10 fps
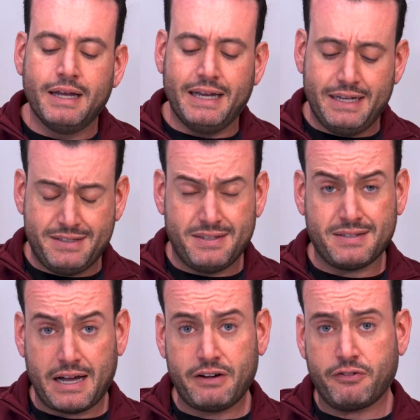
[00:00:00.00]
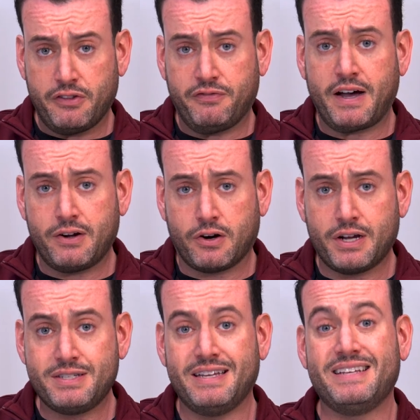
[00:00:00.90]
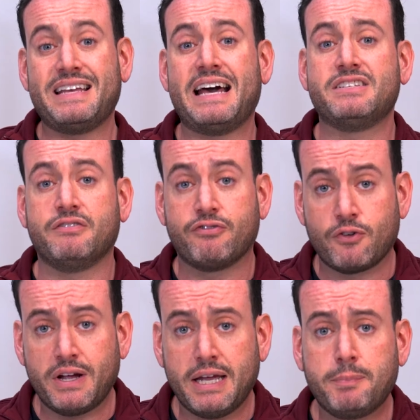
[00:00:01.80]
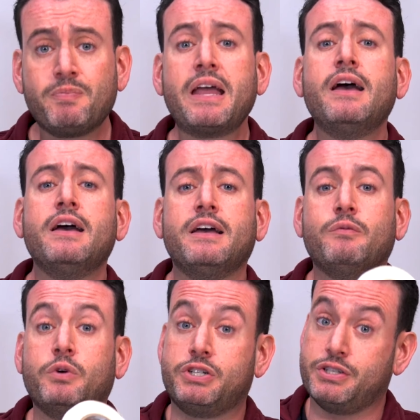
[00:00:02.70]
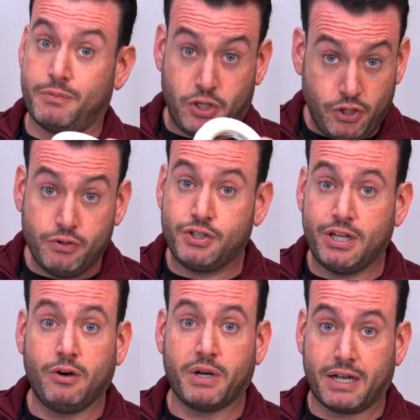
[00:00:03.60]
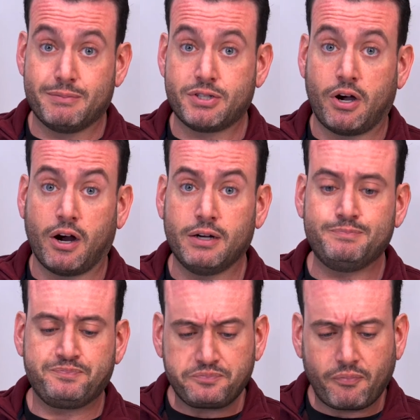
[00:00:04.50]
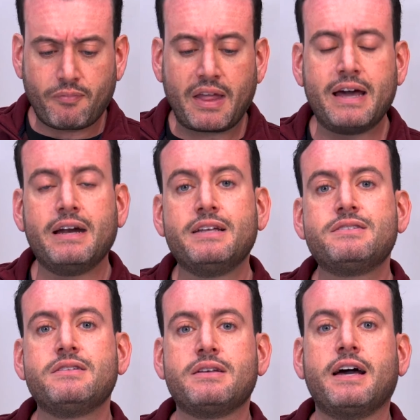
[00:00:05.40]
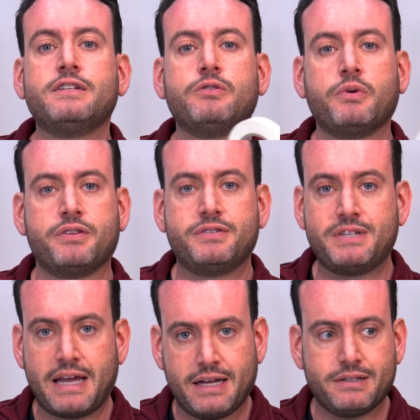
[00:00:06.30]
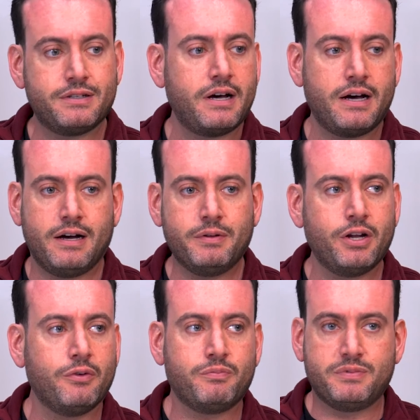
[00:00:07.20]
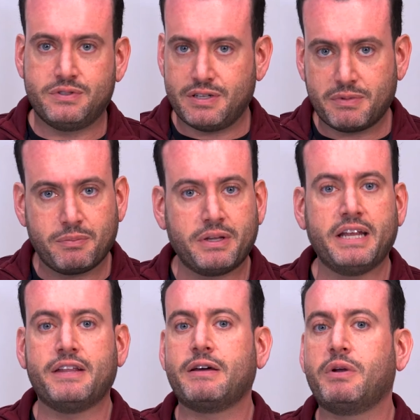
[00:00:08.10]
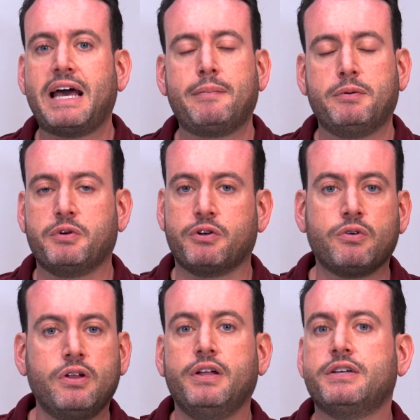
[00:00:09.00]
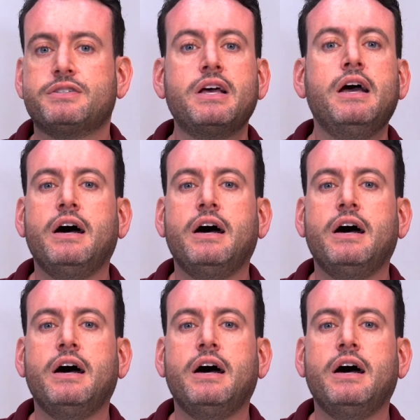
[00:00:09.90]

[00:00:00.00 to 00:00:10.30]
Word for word: it is designed for the fine artist, it is acid free which is a huge deal when it comes to art. And it is designed to withstand, uh, you know, some of the bleeding that would happen with acrylics,